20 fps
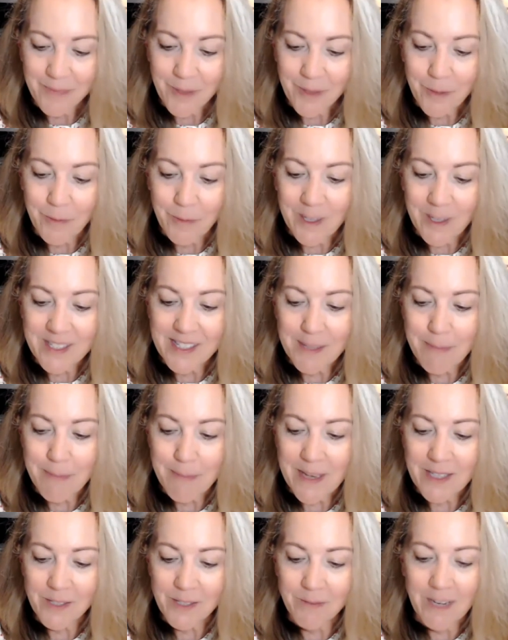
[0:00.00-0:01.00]
What's the
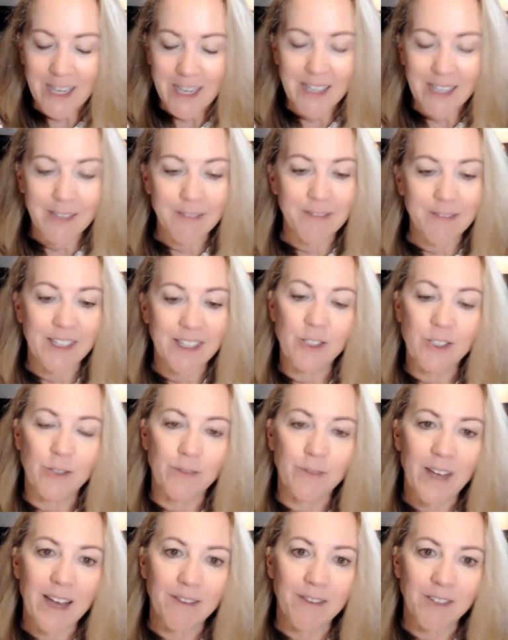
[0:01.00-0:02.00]
best writing advice you've
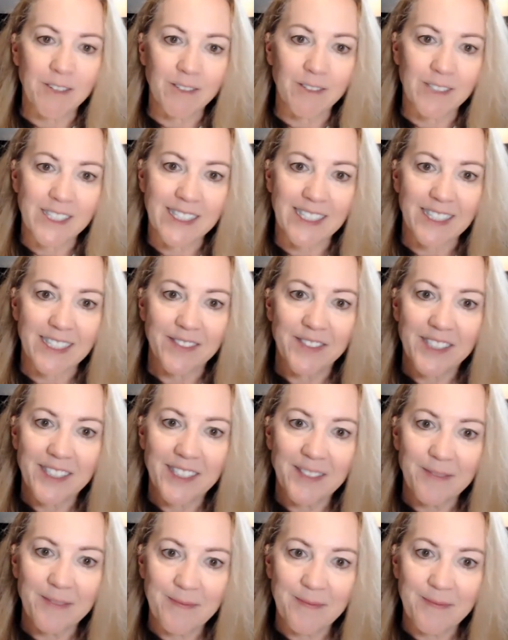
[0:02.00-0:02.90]
ever received?